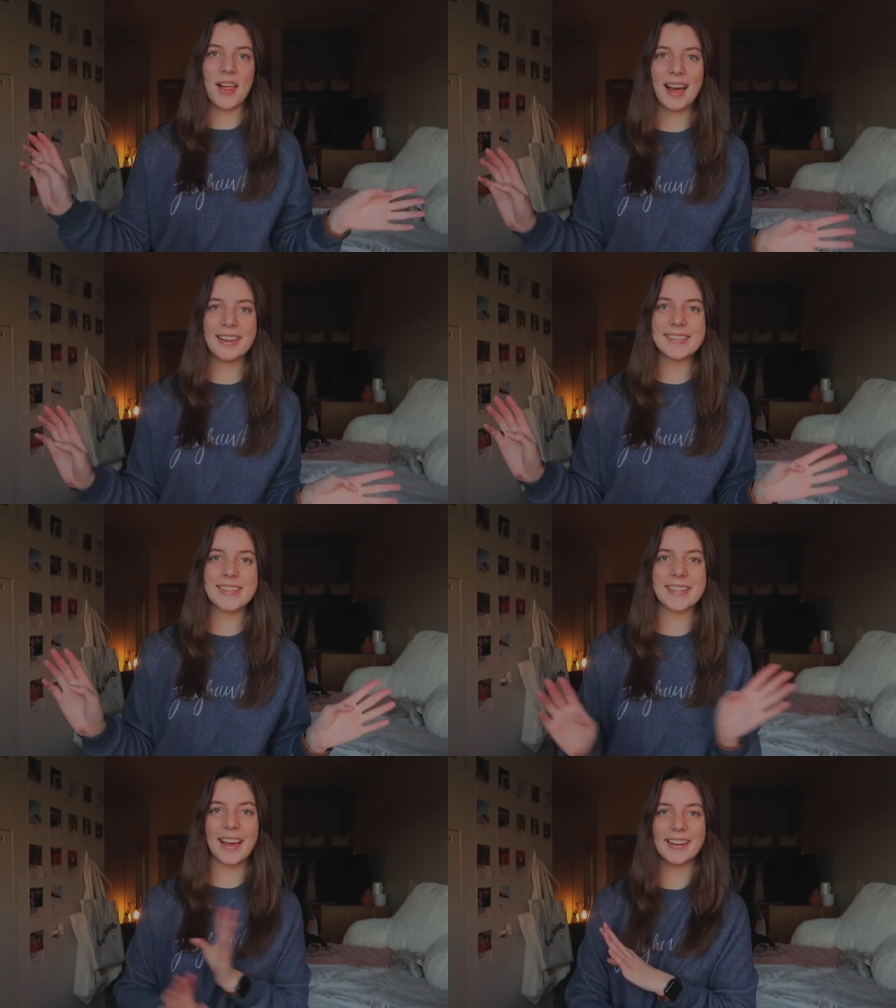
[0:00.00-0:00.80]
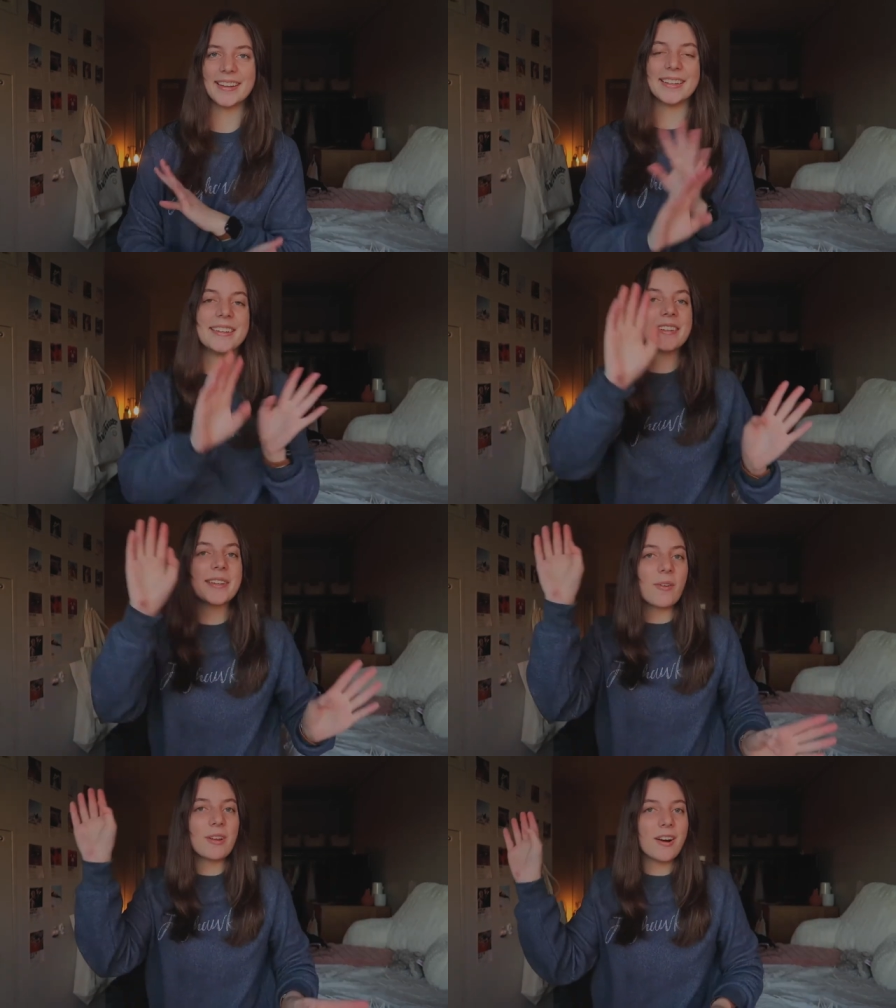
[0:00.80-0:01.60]
lot kind of
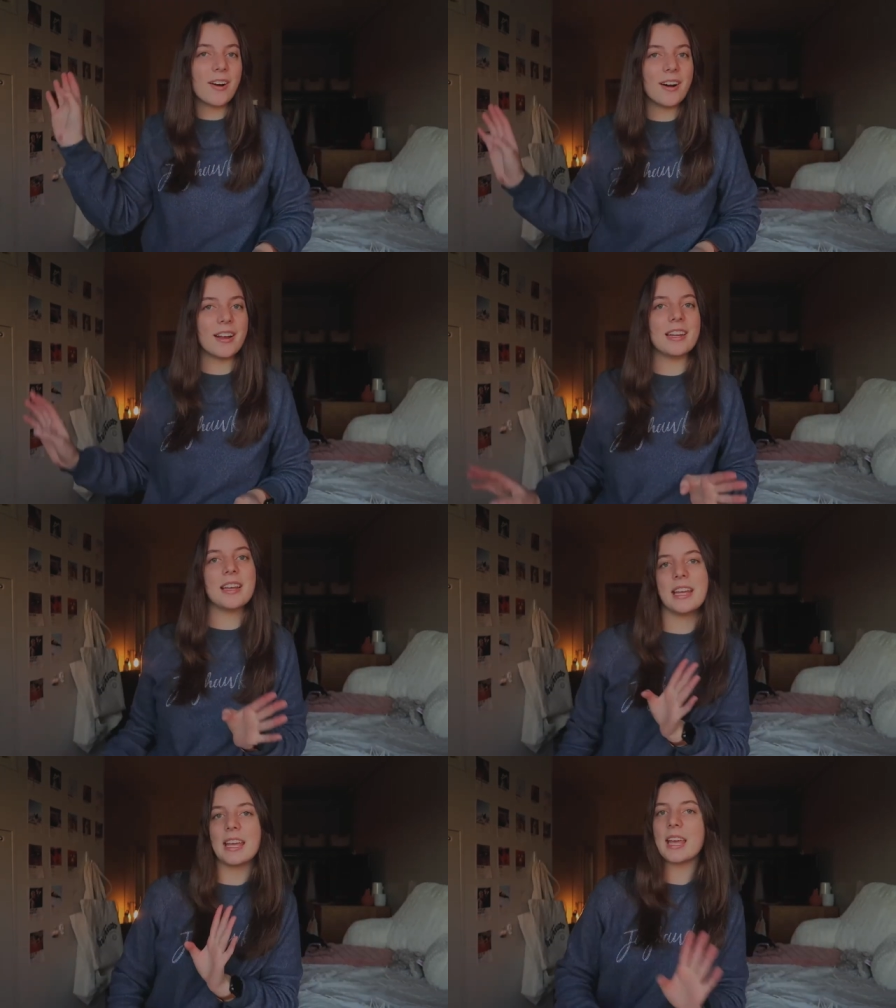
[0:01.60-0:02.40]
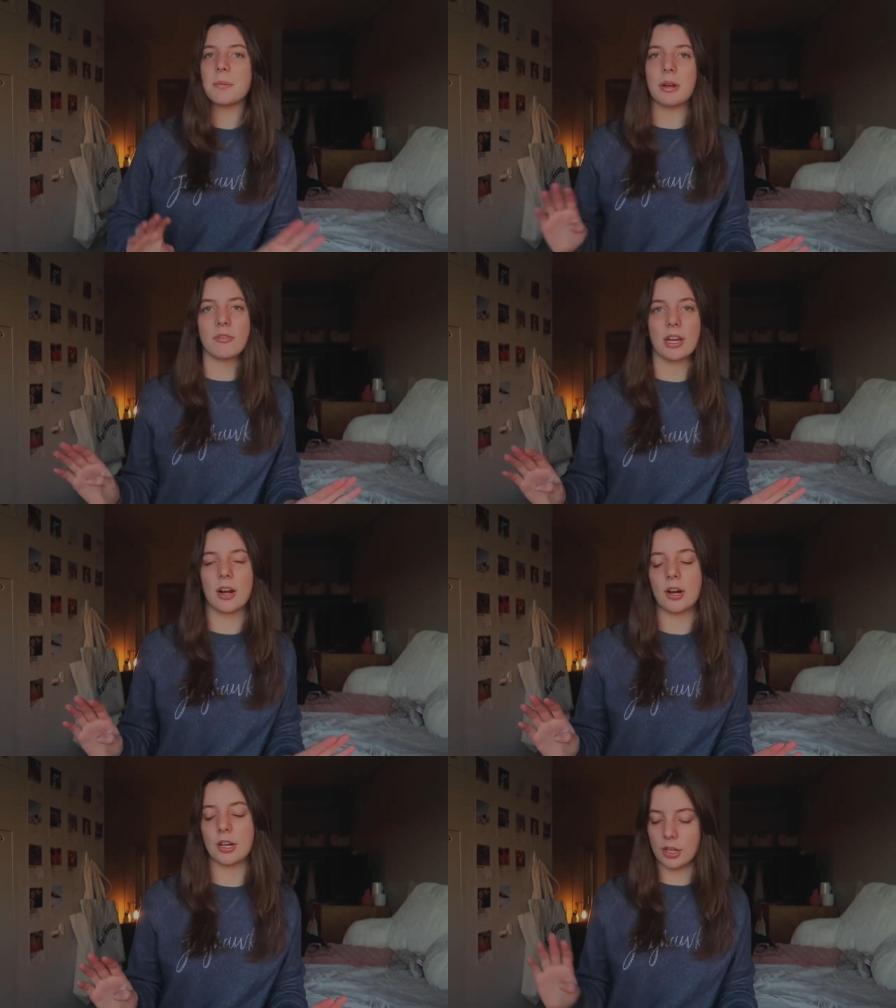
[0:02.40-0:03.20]
going on in my
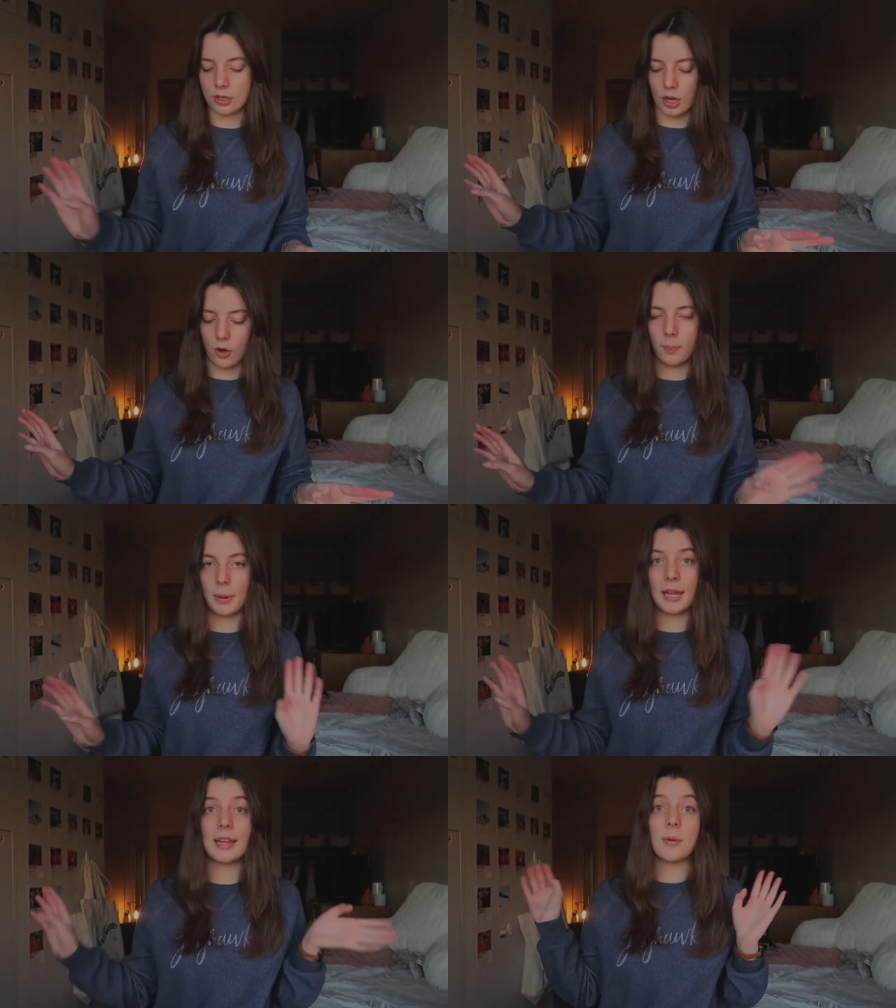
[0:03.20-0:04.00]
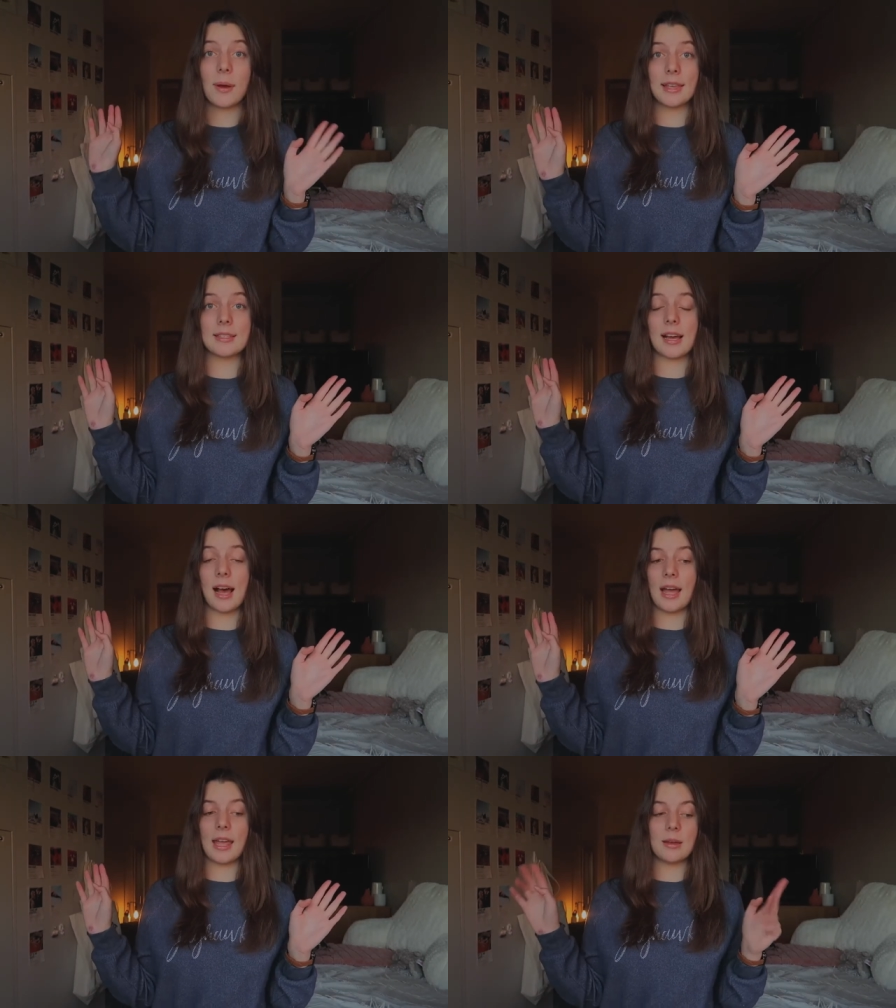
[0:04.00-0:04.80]
radar, you know. But anyways,
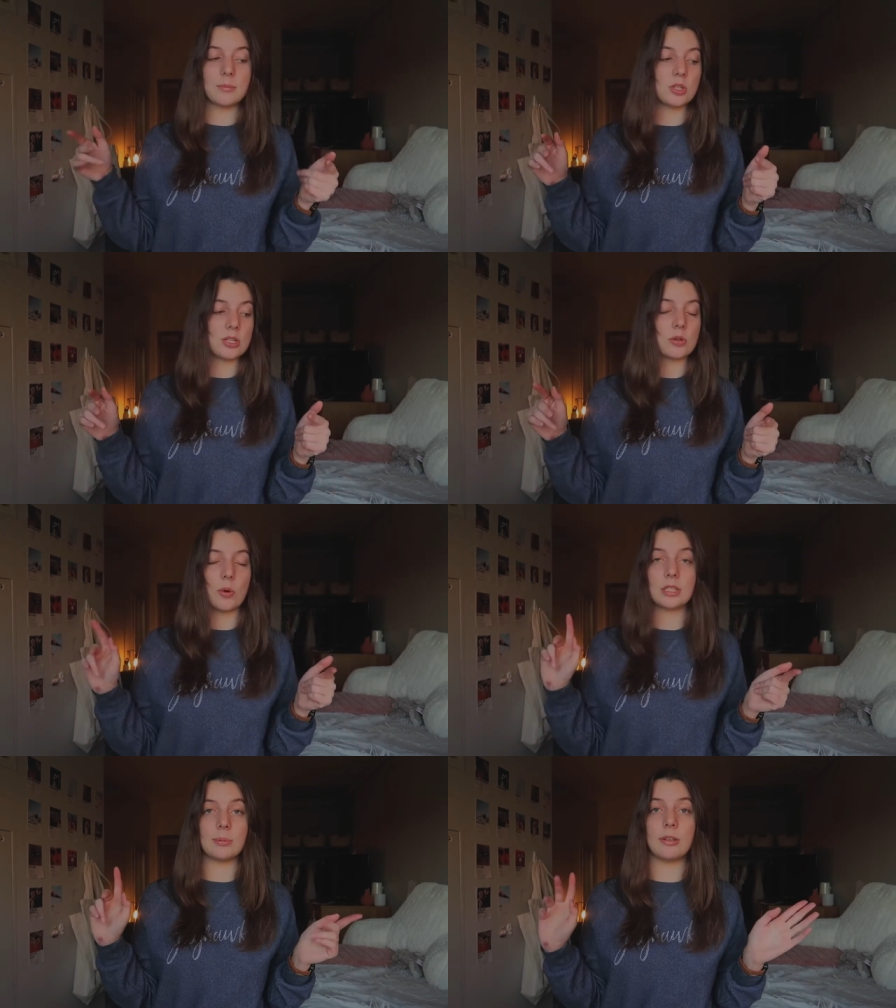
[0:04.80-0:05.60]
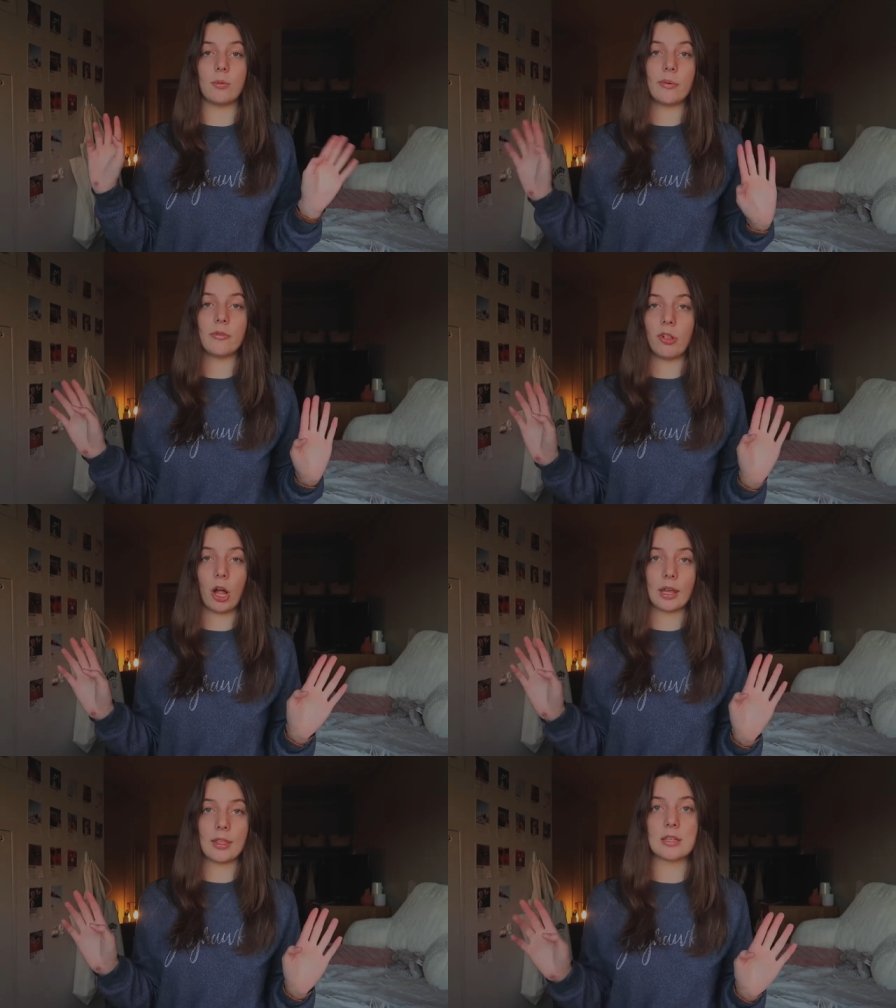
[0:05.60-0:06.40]
I am just going to be
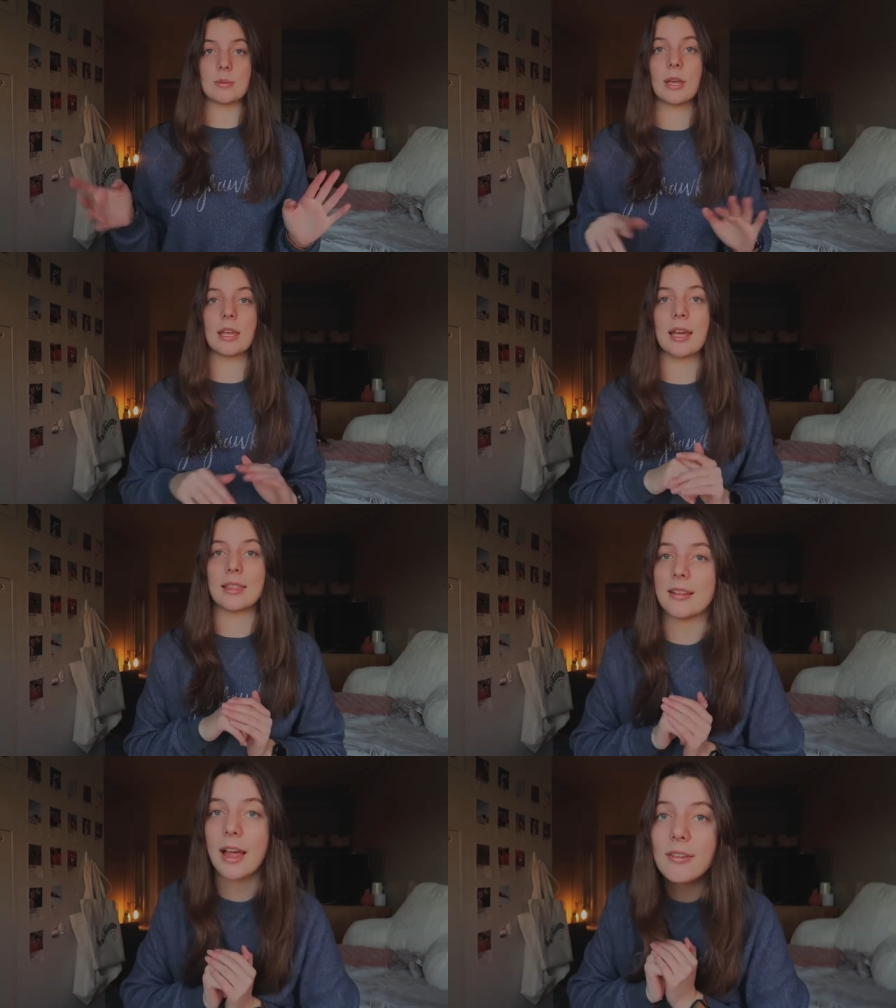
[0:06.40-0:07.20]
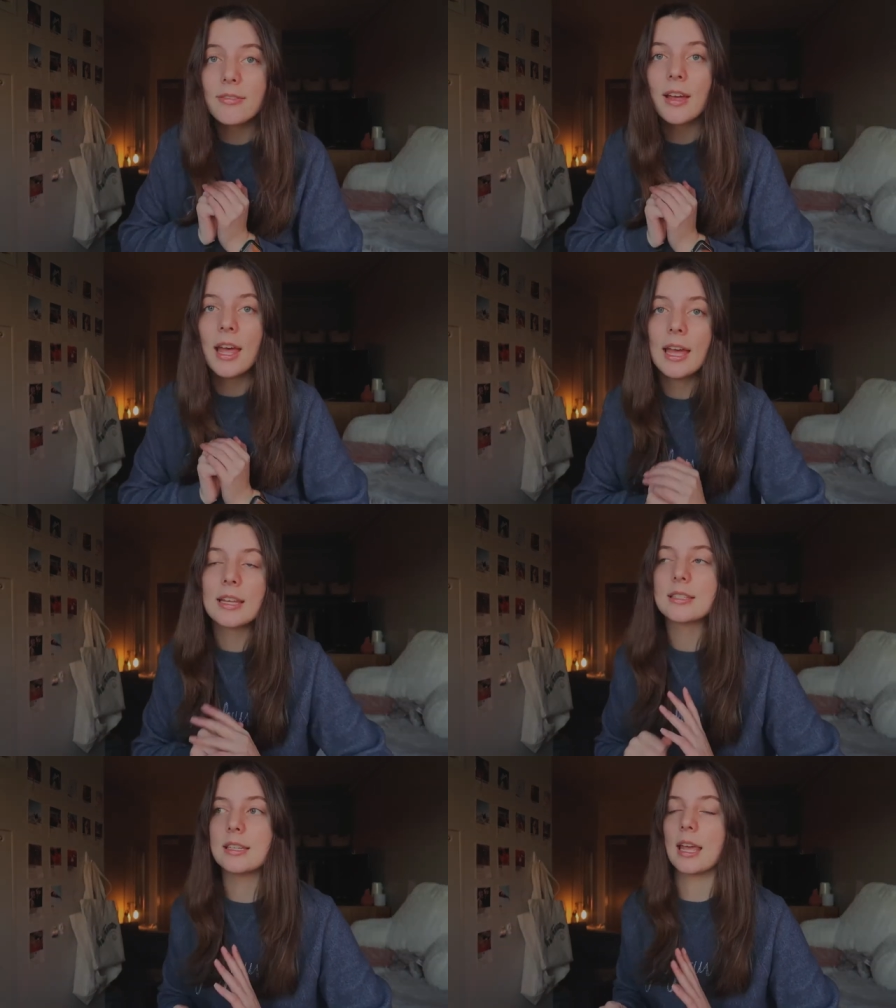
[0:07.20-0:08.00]
vlogging this week in my life.
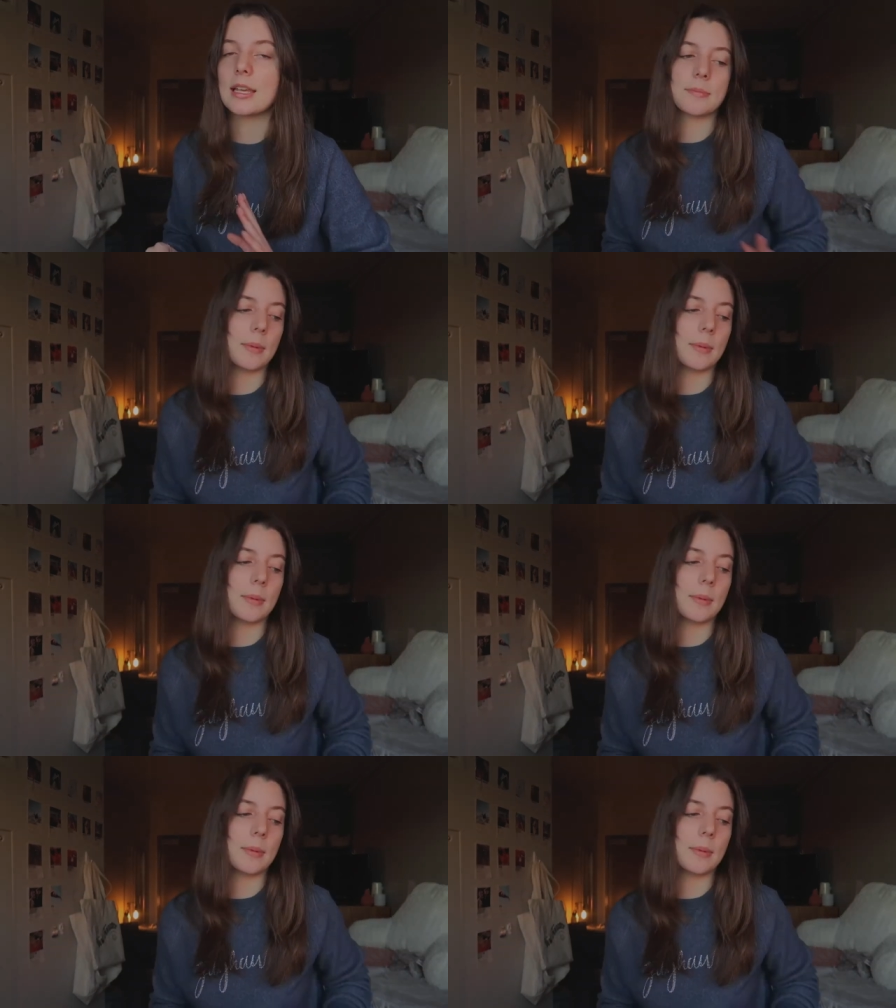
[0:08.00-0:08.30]
Today is